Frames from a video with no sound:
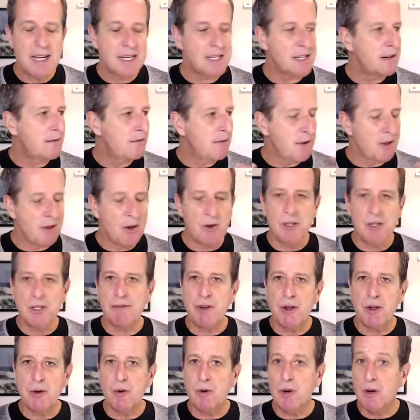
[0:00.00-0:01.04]
And for those of
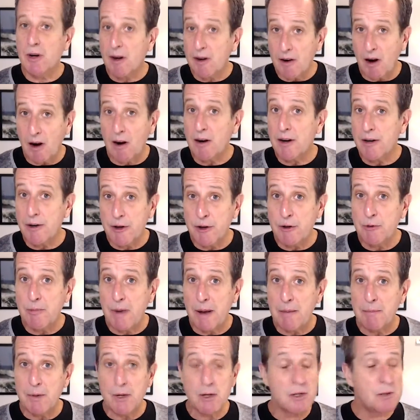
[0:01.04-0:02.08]
you who are, aren't new
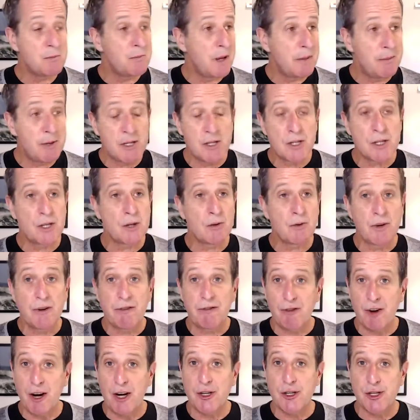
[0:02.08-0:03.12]
members, maybe just a
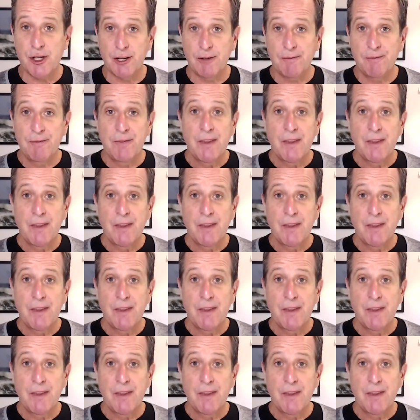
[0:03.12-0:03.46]
refresher.